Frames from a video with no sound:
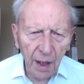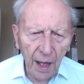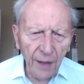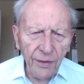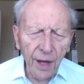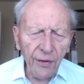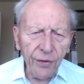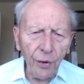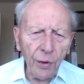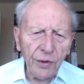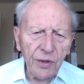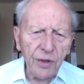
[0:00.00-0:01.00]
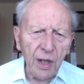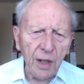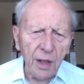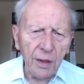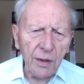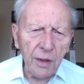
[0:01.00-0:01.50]
and their thoughts
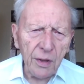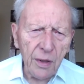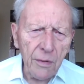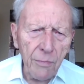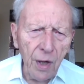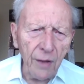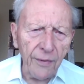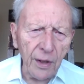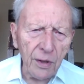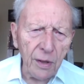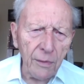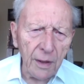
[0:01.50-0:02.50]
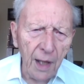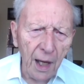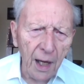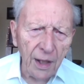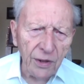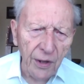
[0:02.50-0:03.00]
turned to moving to a
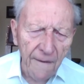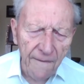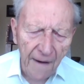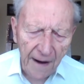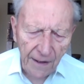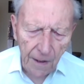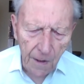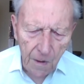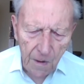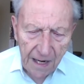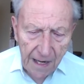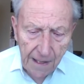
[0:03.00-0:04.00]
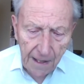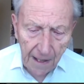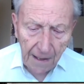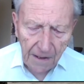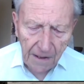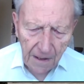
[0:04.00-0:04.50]
larger venue in
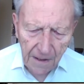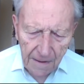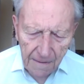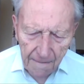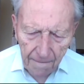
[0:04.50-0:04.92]
London.